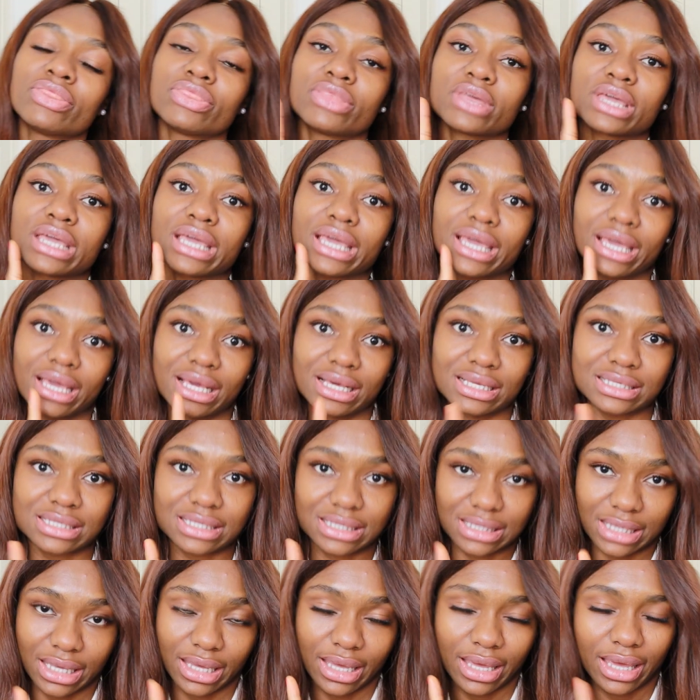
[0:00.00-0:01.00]
the
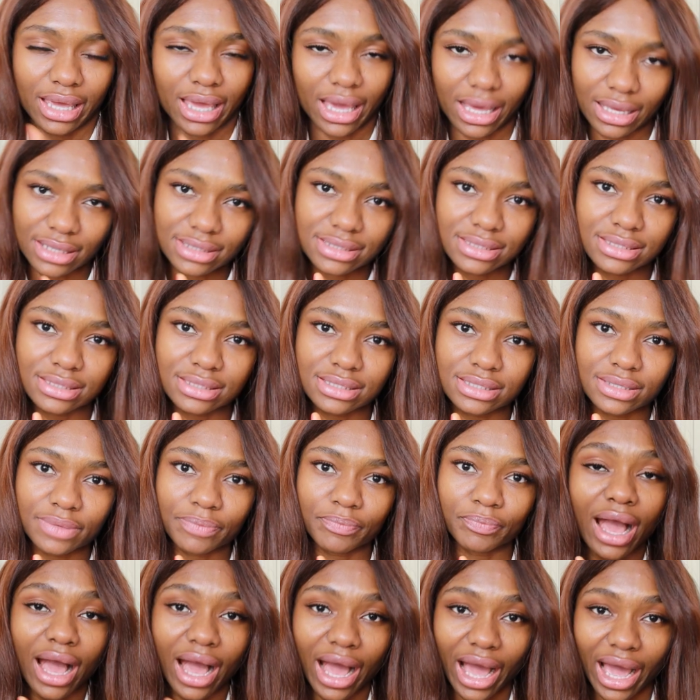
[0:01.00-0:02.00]
easiest
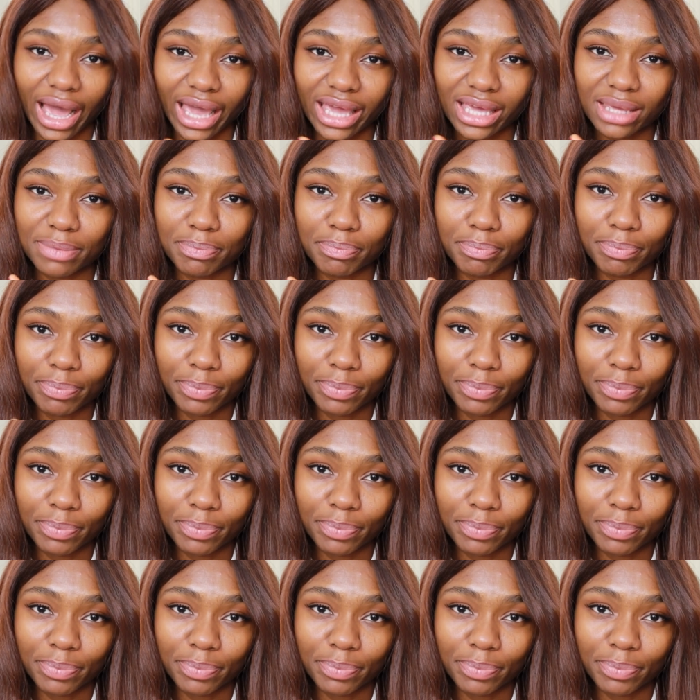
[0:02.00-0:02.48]
high